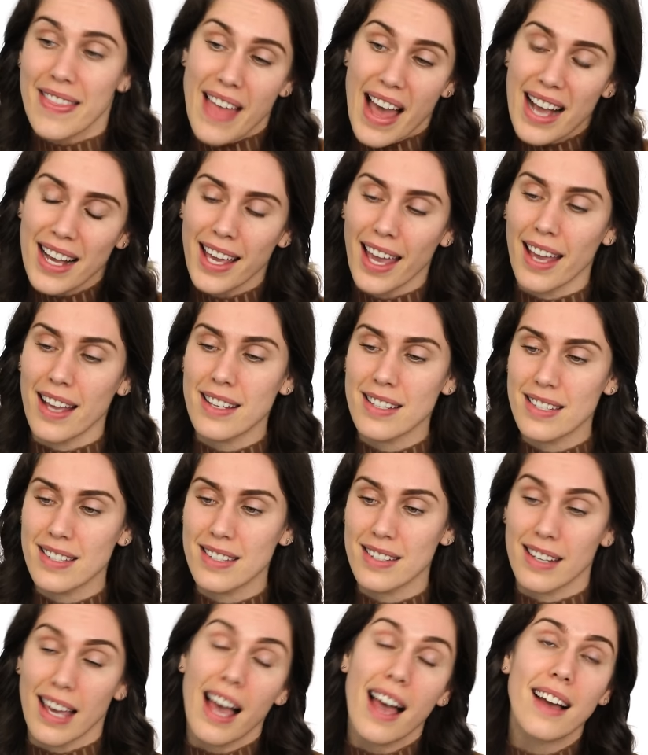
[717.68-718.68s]
In that
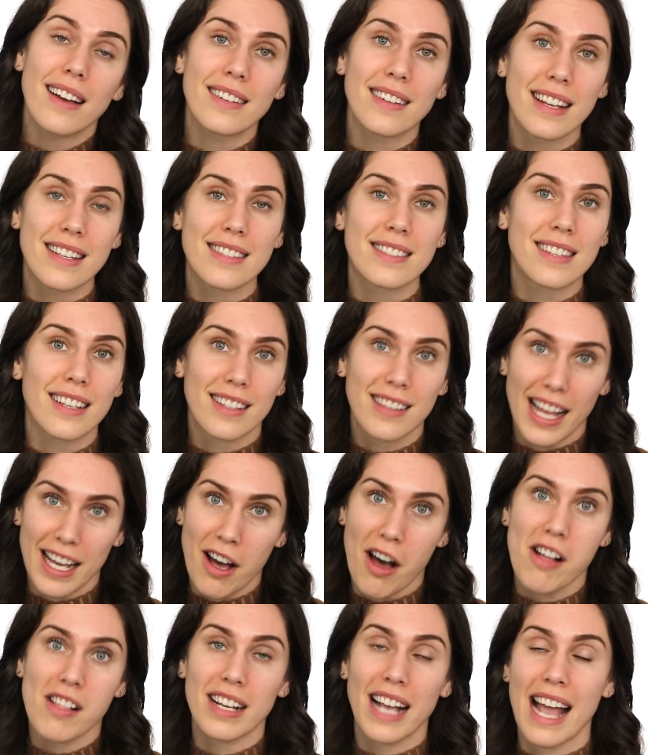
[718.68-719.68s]
case, yeah, it's a
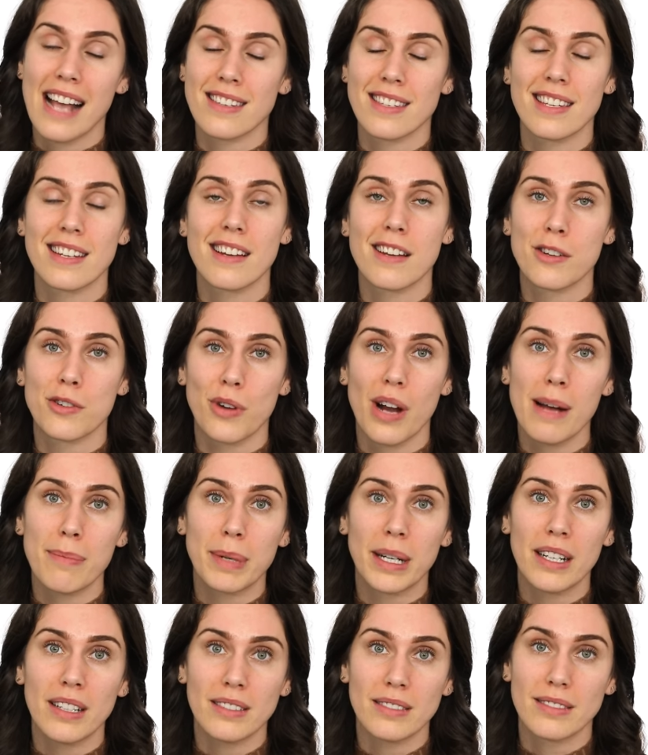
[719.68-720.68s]
glycolic acid in a
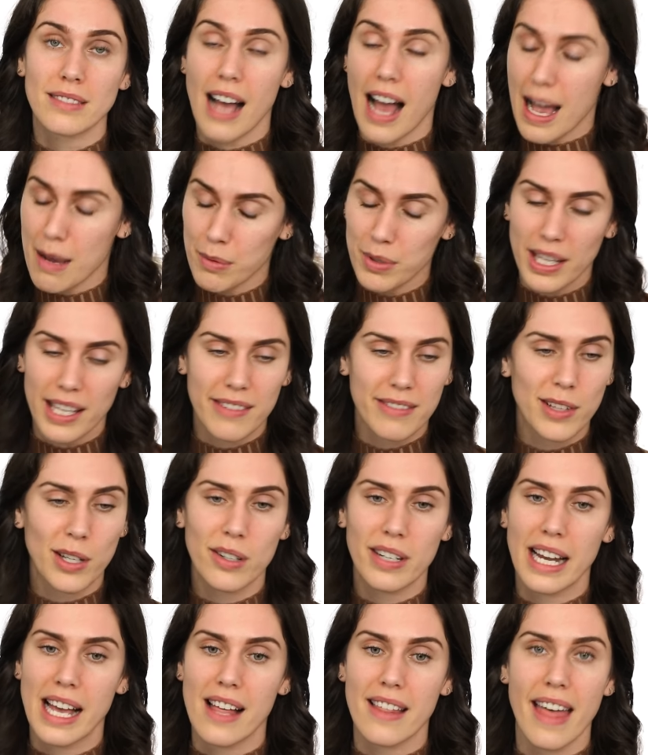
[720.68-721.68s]
dropper. I will give
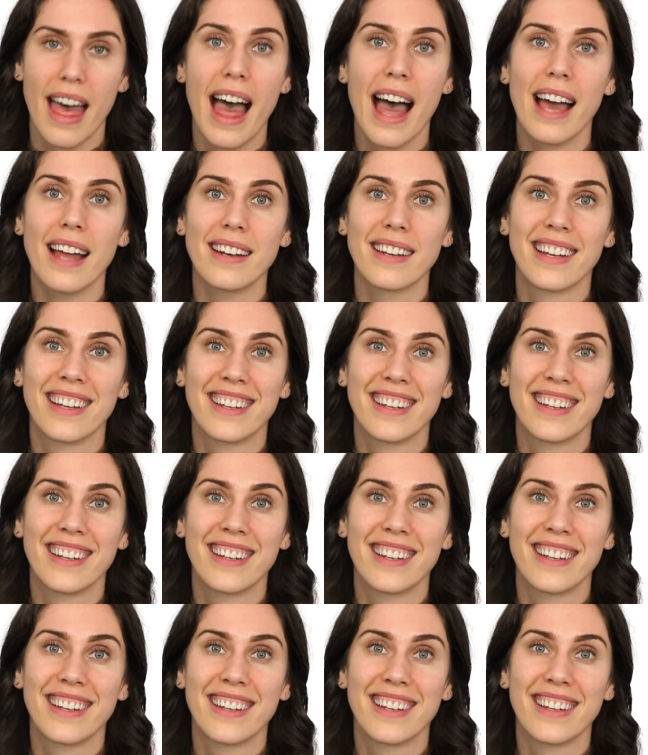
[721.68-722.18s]
L'Oreal that.